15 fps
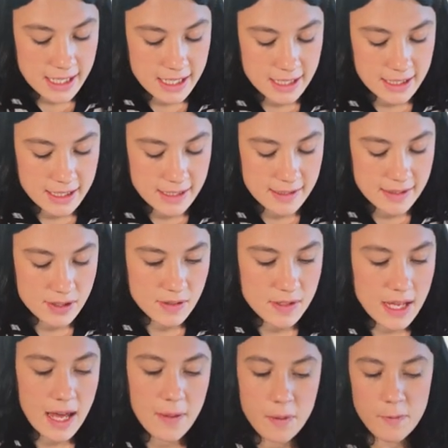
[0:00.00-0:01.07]
is just
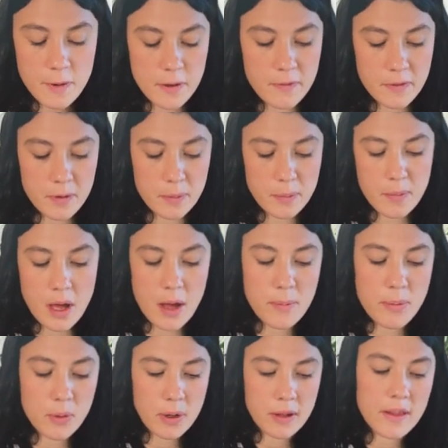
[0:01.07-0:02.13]
out the front of a
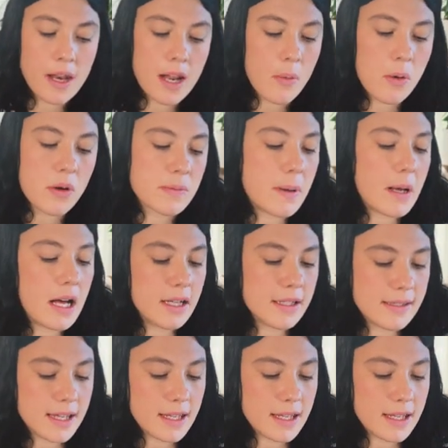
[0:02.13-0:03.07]
building that I walked past.